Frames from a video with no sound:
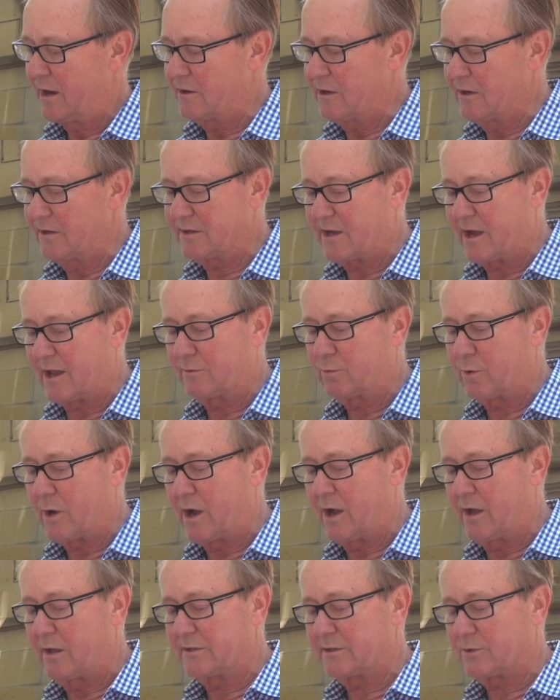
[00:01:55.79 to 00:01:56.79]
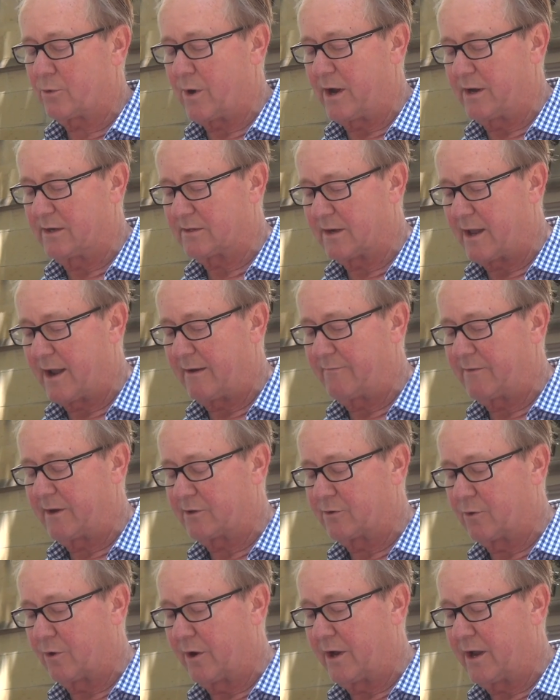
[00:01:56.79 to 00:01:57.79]
New South Wales, Queensland,
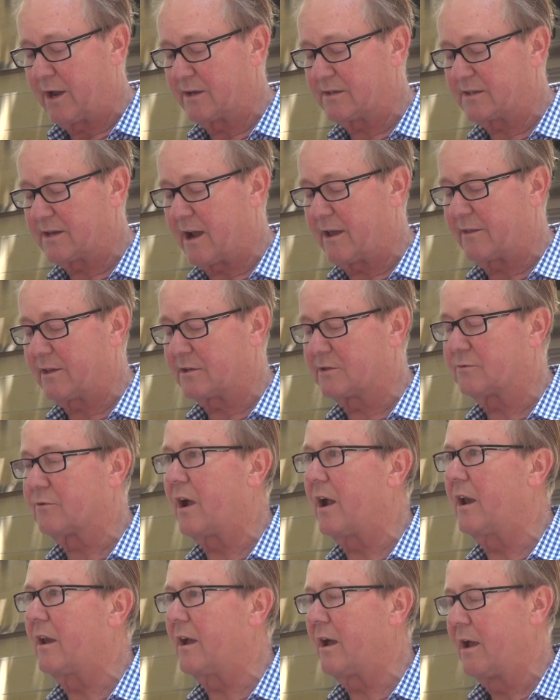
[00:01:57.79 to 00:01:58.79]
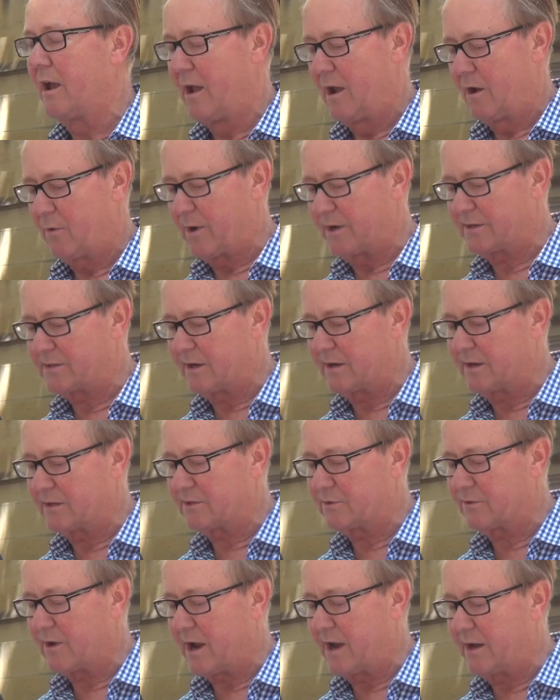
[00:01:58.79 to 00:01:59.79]
Victoria, South Australia, Western
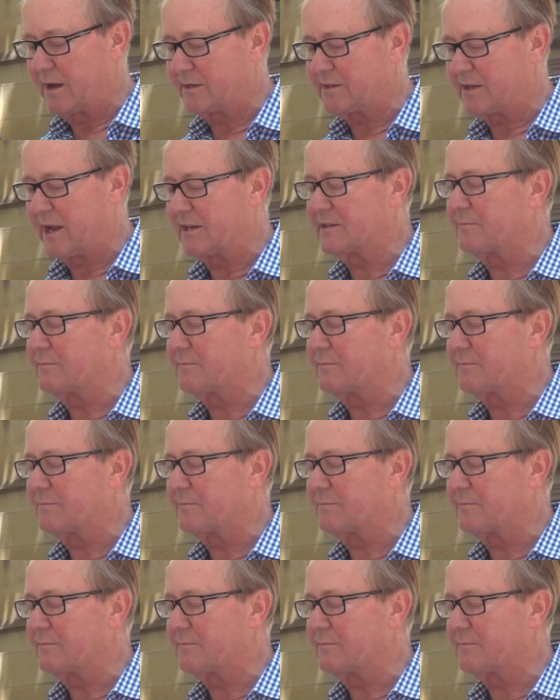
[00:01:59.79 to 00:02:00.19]
Australia.